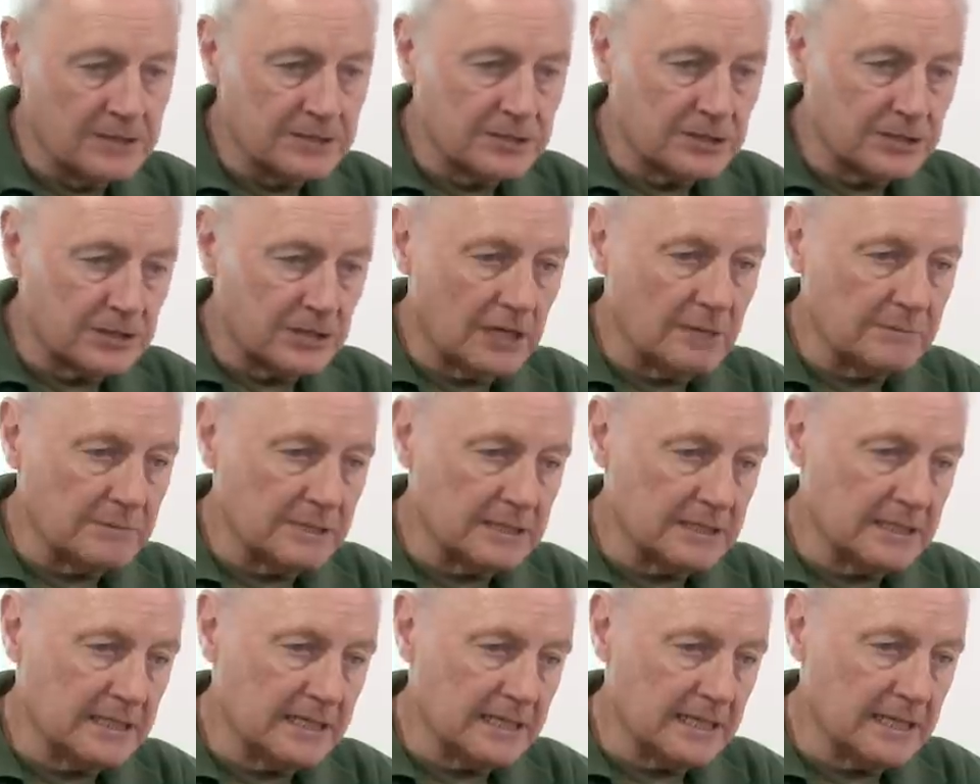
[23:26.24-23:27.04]
to come
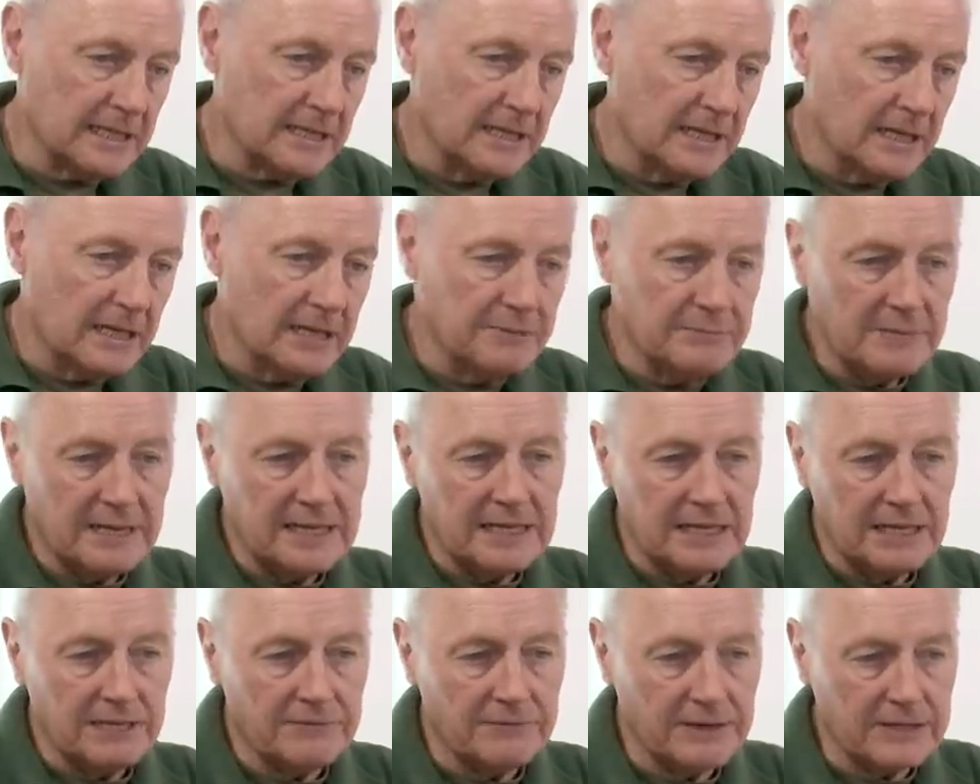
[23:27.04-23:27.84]
in here, and
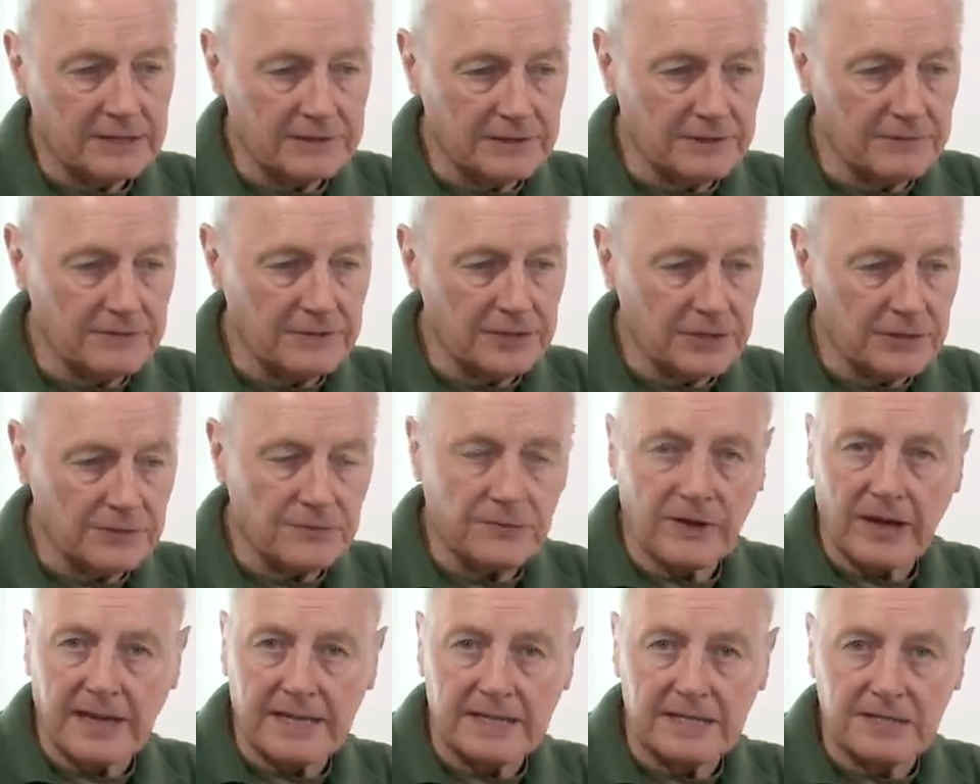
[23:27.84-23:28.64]
mainly around the
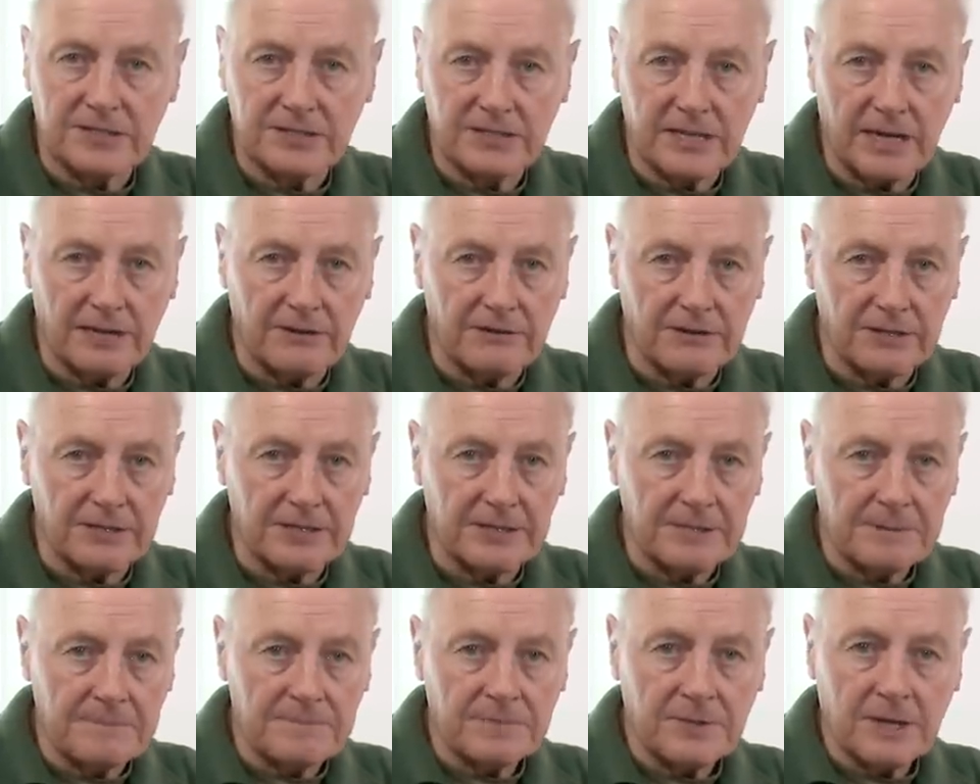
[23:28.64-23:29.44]
vans
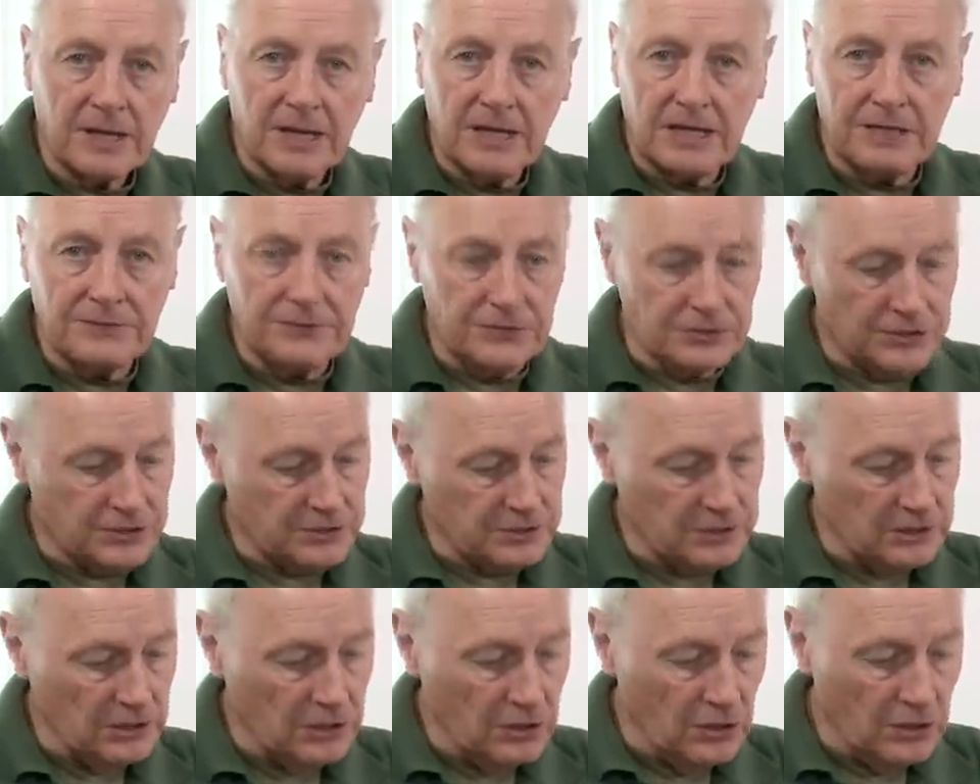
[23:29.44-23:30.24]
area. And if
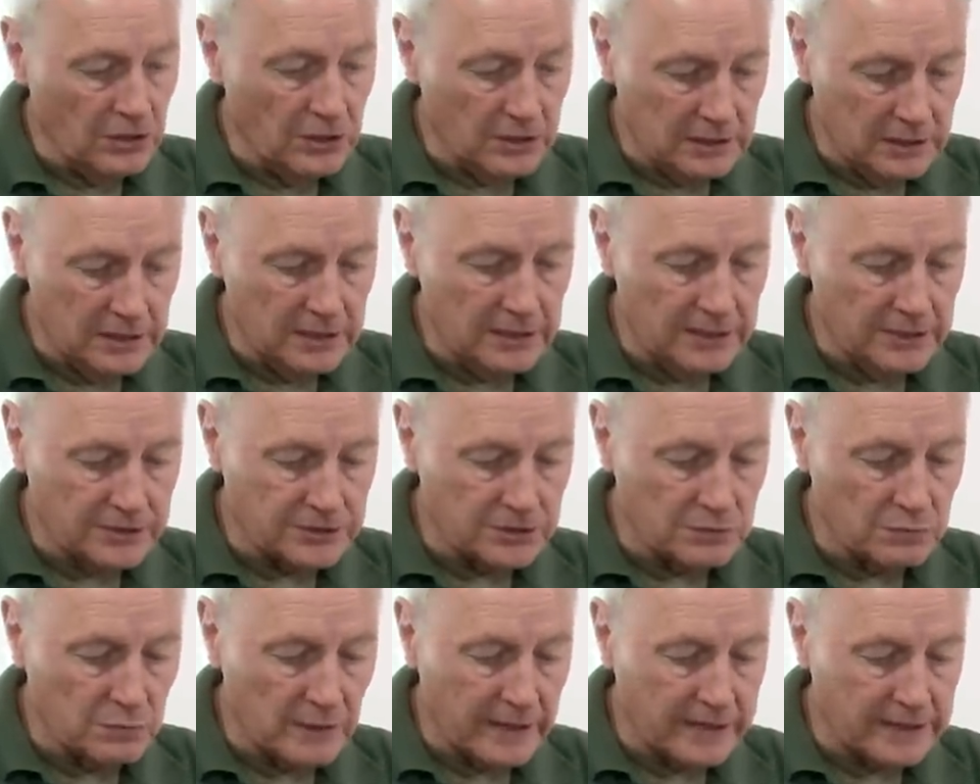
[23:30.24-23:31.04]
it's
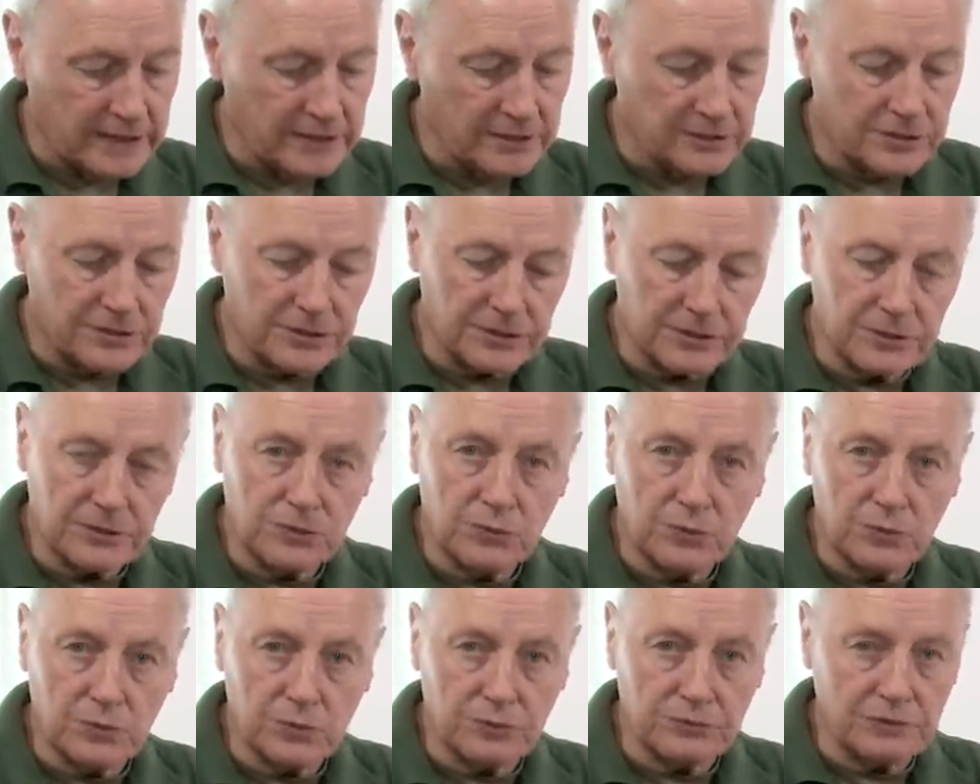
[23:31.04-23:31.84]
larger wagons than an
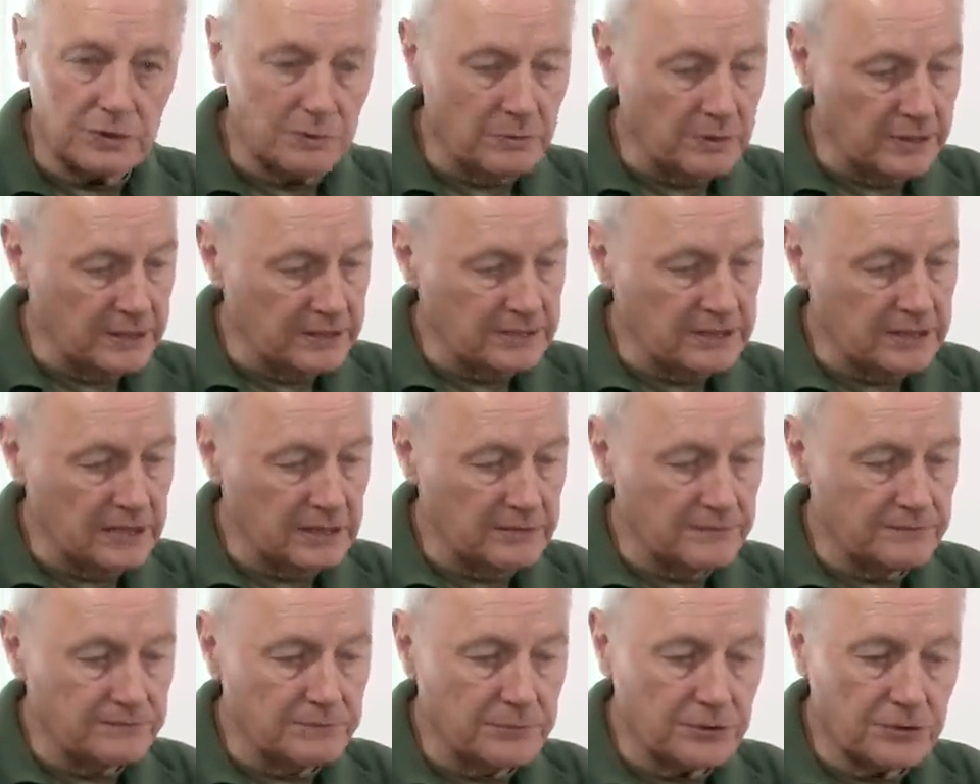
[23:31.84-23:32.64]
ordinary one, instead
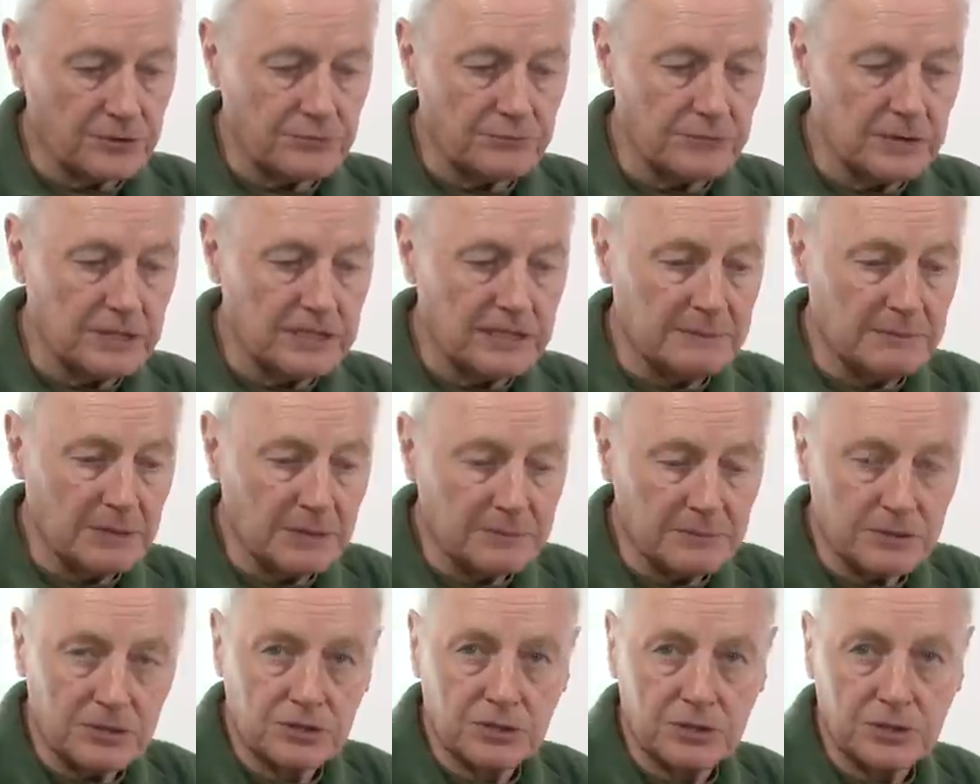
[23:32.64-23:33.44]
of 3, there
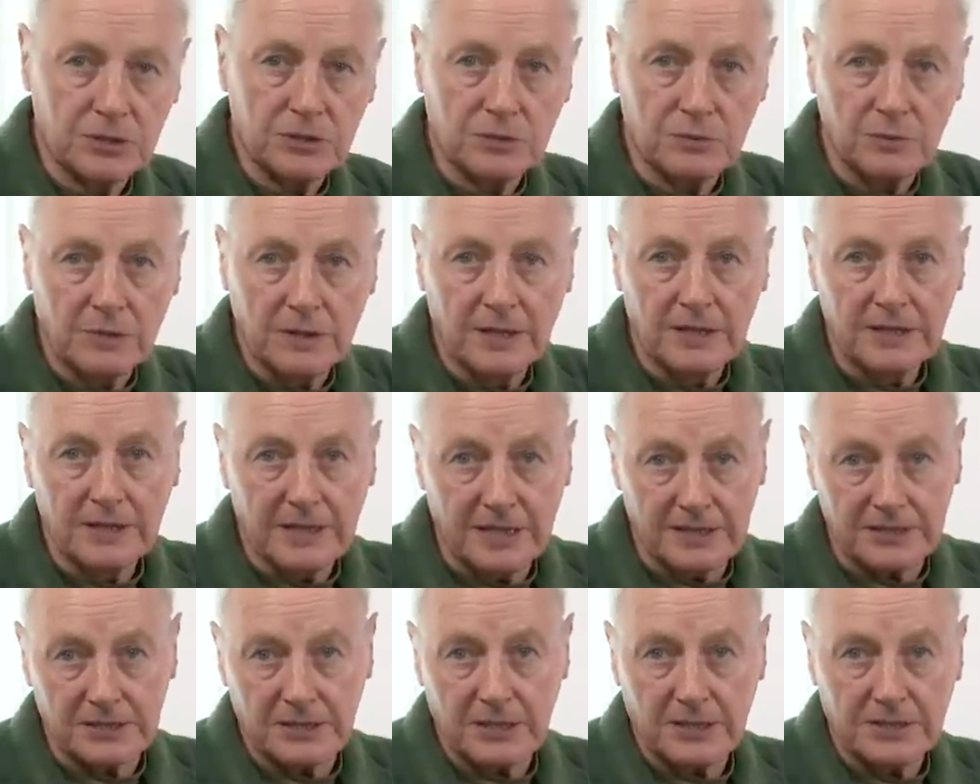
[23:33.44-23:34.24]
might be 2
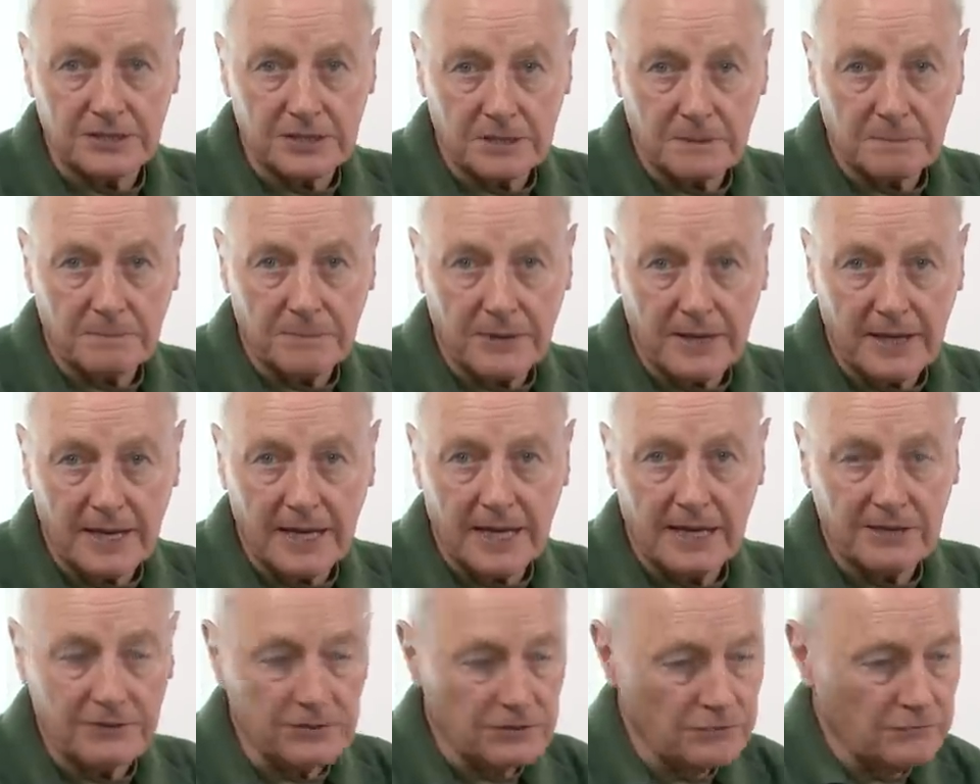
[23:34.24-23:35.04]
as a
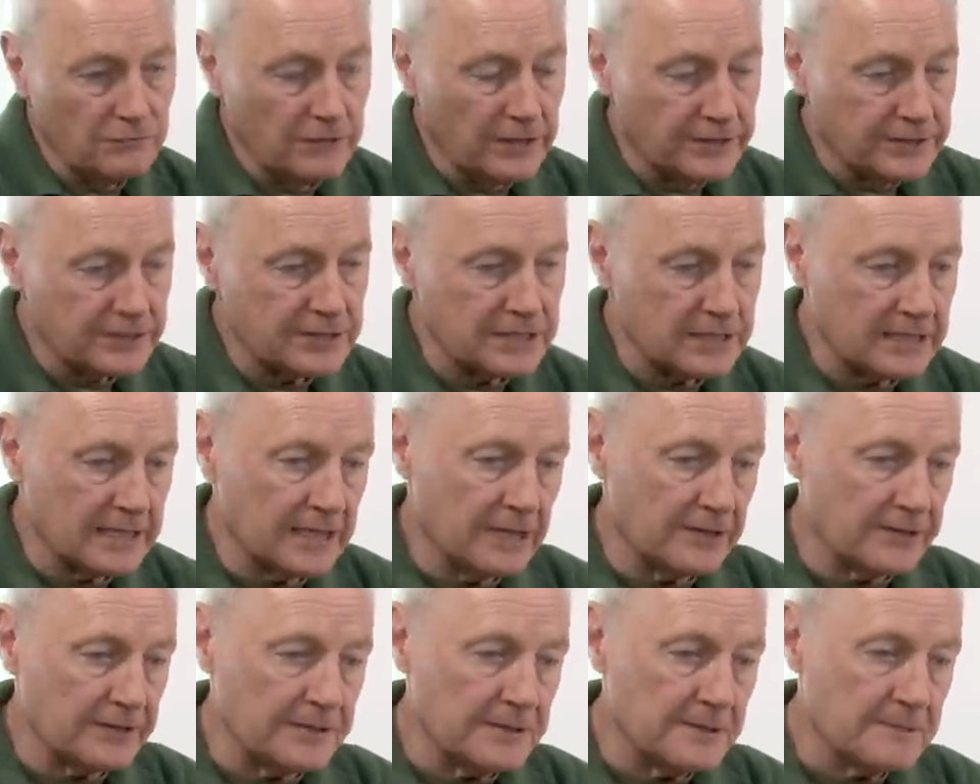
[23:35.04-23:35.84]
pair that run
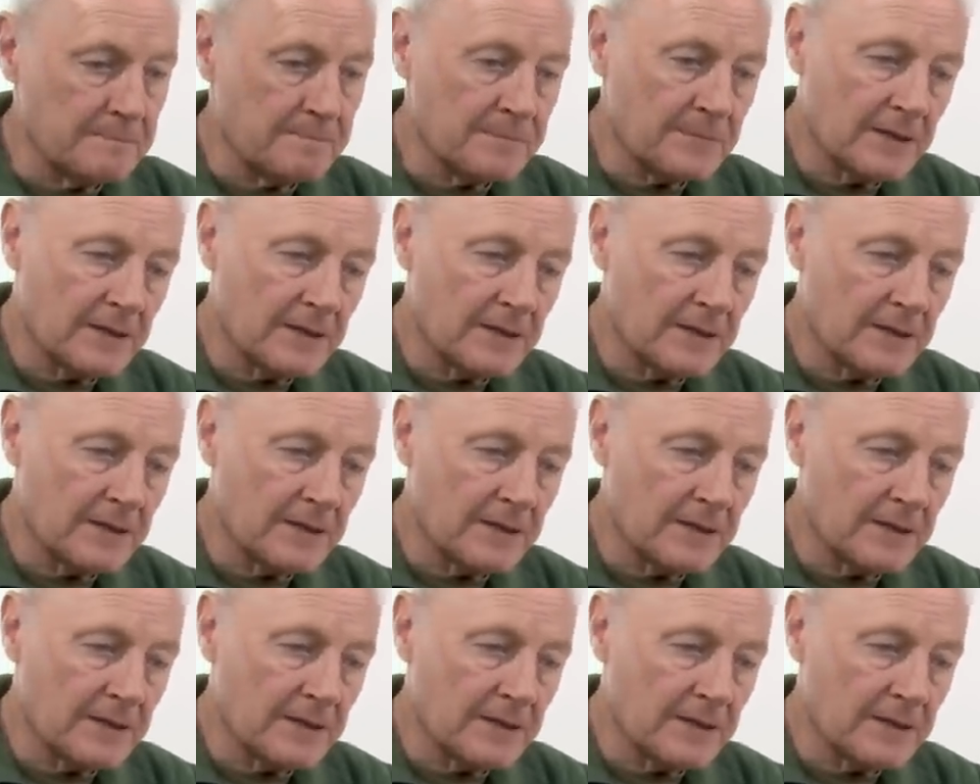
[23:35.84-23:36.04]
together,